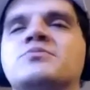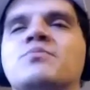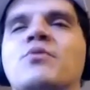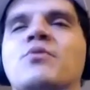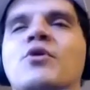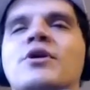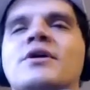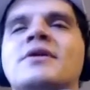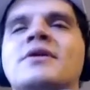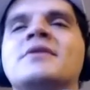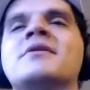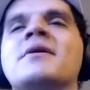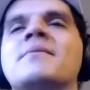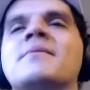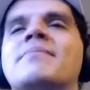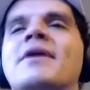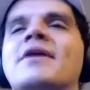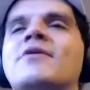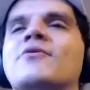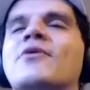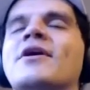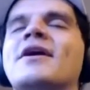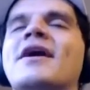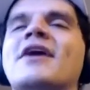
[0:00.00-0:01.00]
more. By
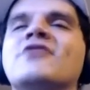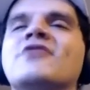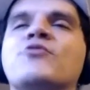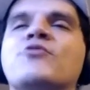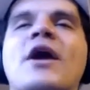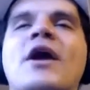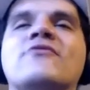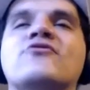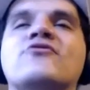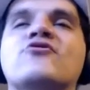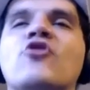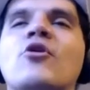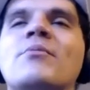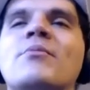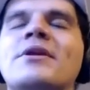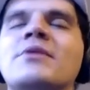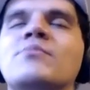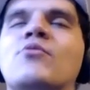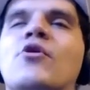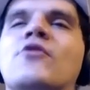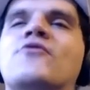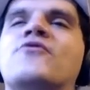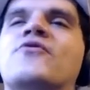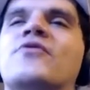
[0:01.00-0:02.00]
the way, guys, we have so many
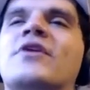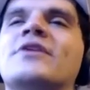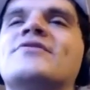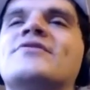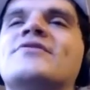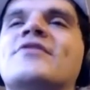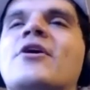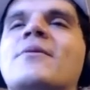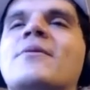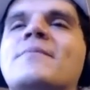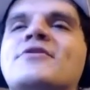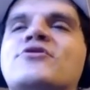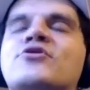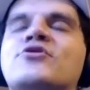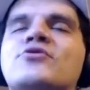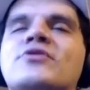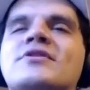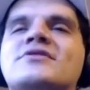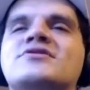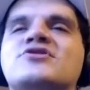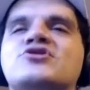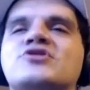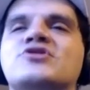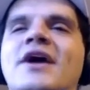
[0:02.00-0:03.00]
more friends coming through
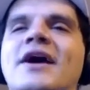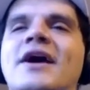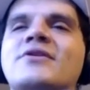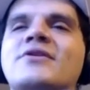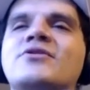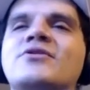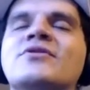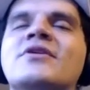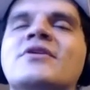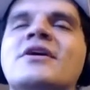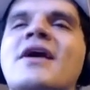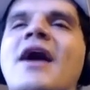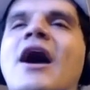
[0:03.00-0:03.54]
this channel.